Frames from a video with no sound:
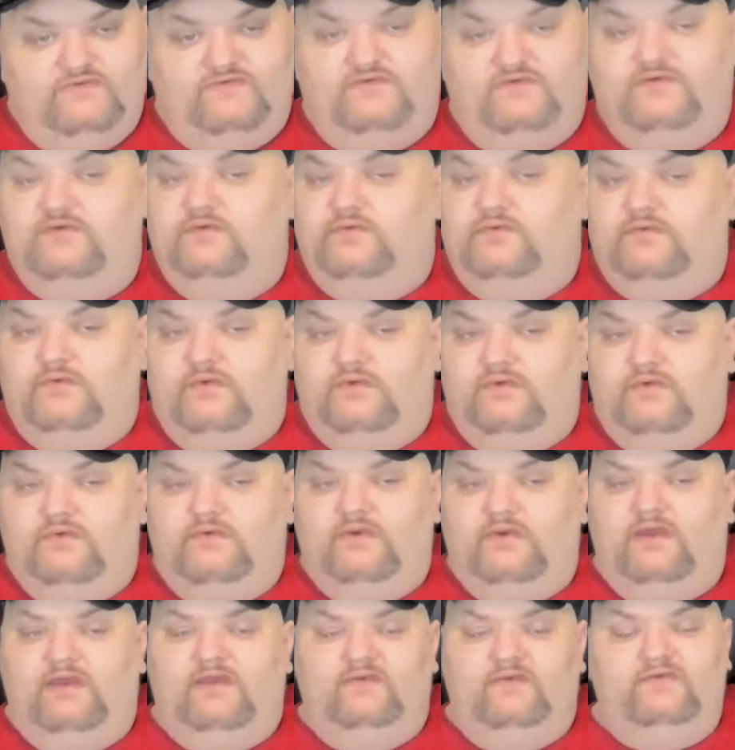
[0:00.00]
So you
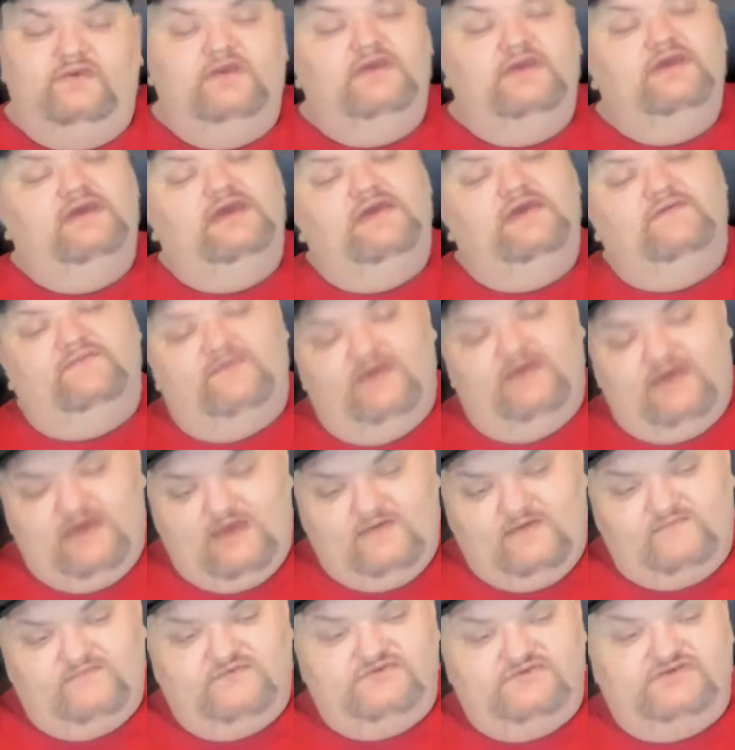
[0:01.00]
guys, if you
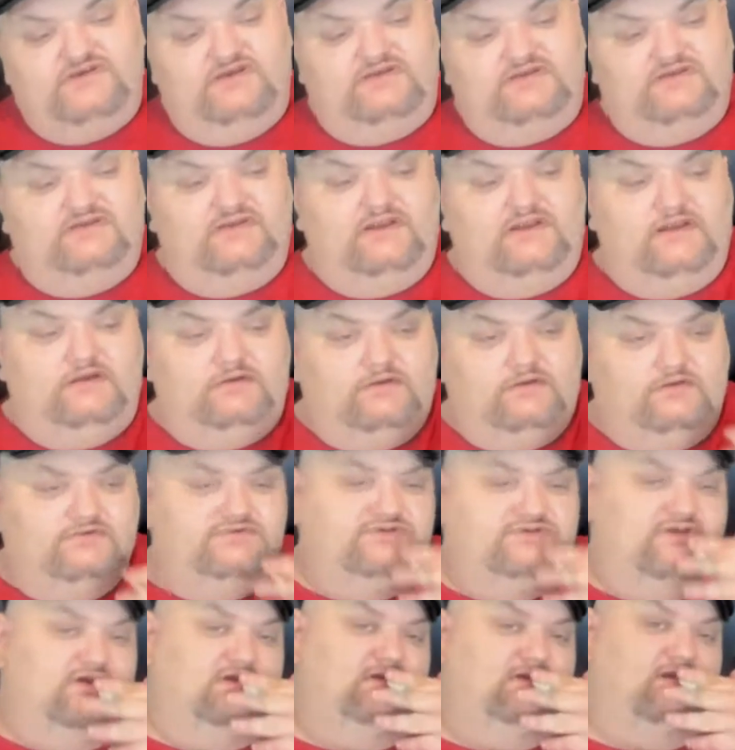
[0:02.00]
haven't checked it out, go
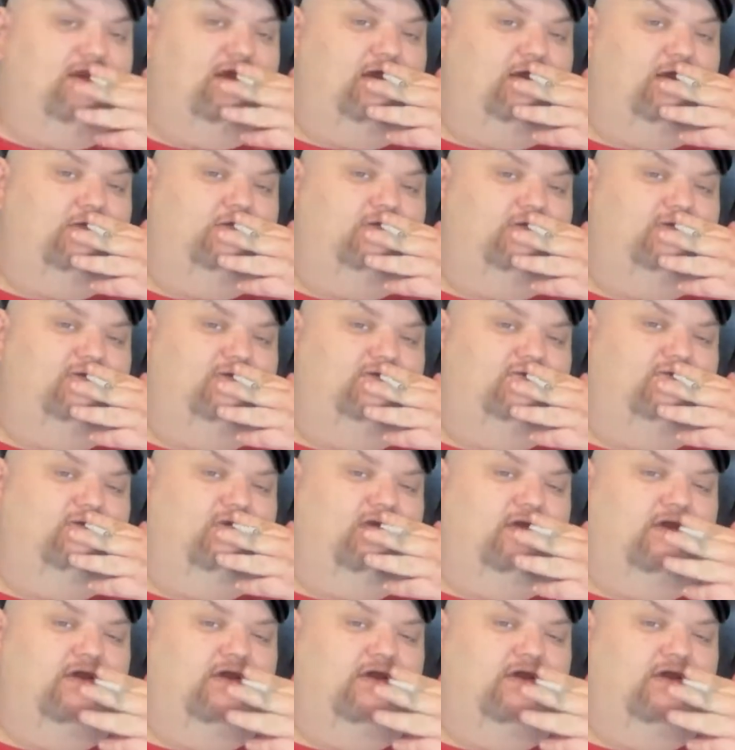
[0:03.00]
check it out because